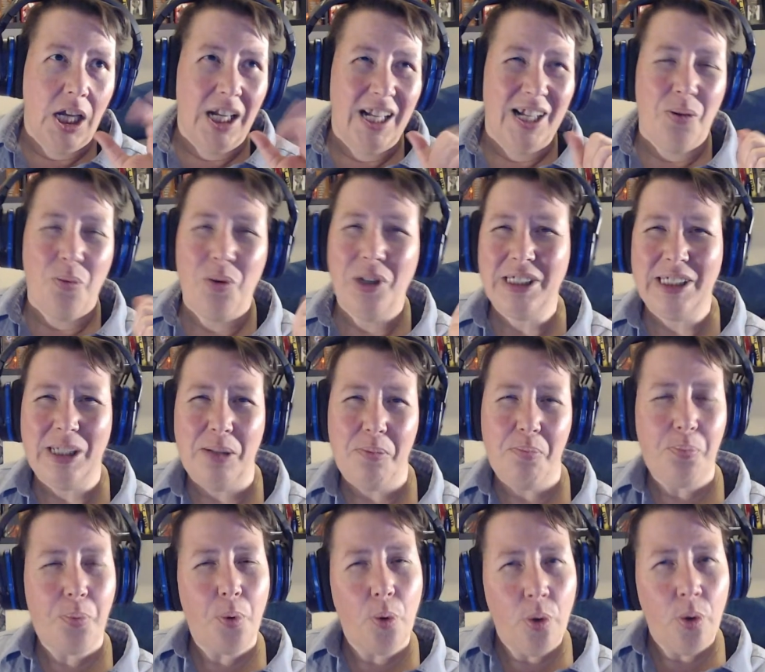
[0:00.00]
Was he
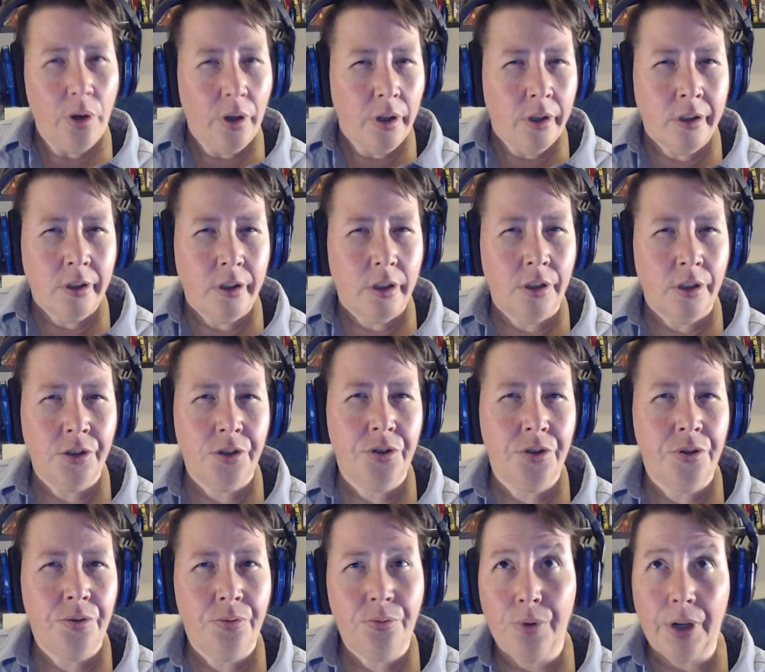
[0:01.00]
born under
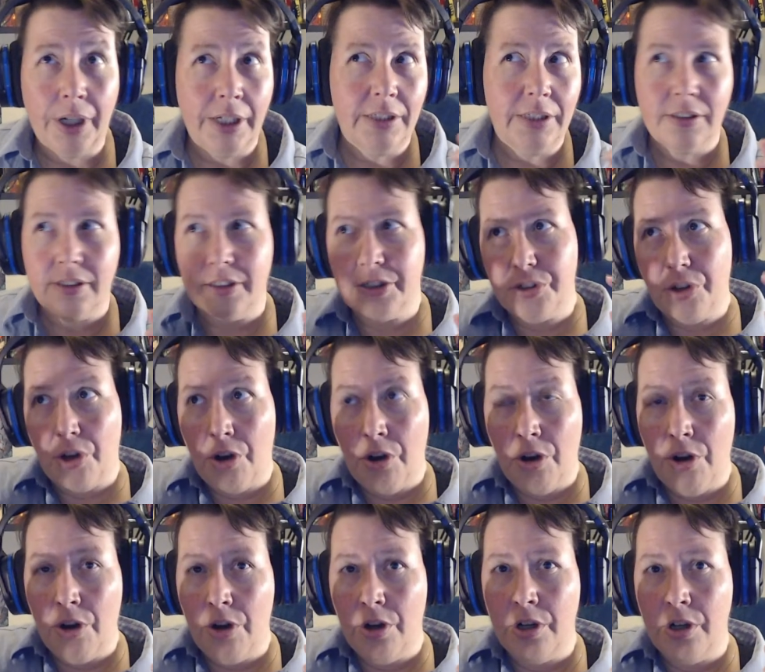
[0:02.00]
the right
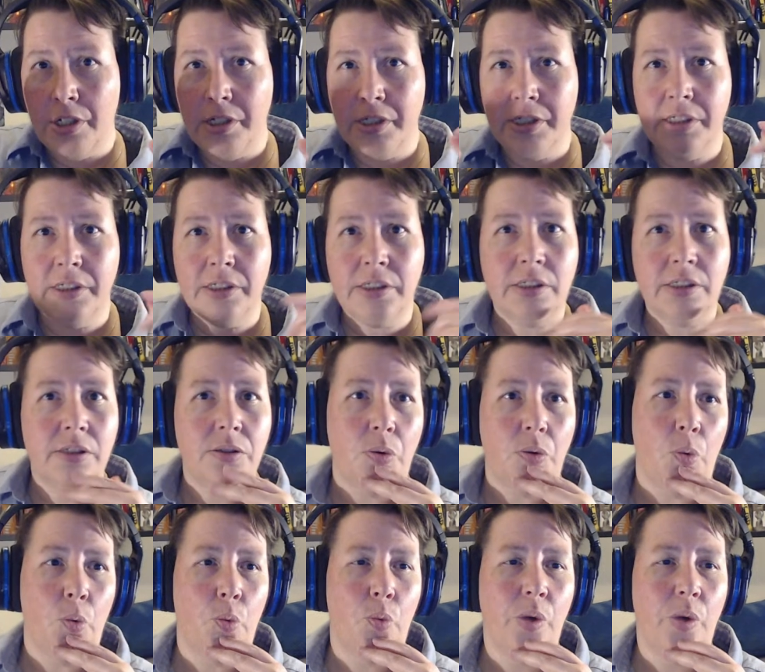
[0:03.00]
stars?
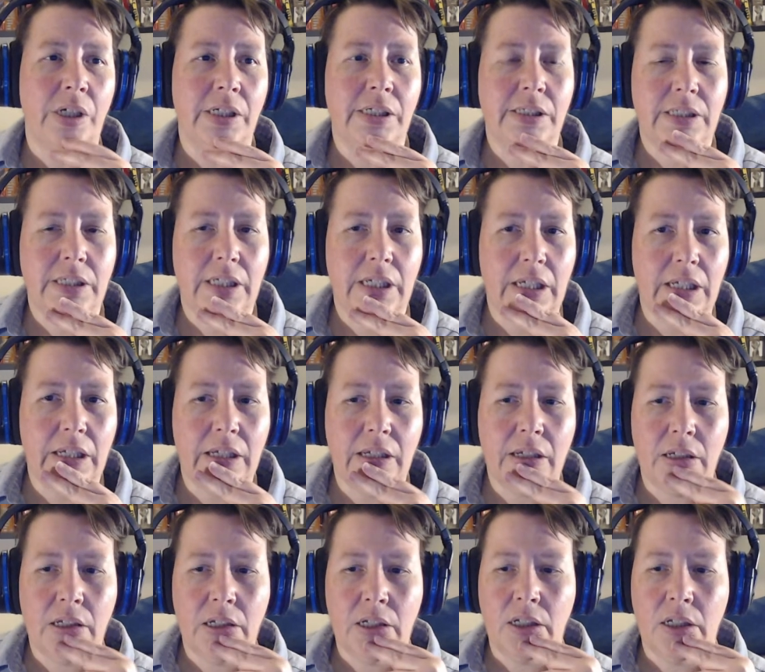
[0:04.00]
Was
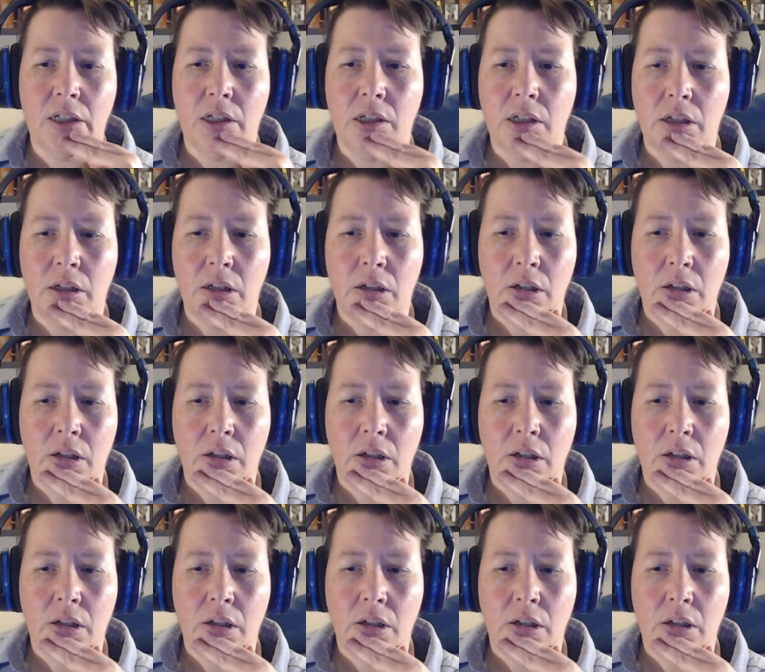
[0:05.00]
he...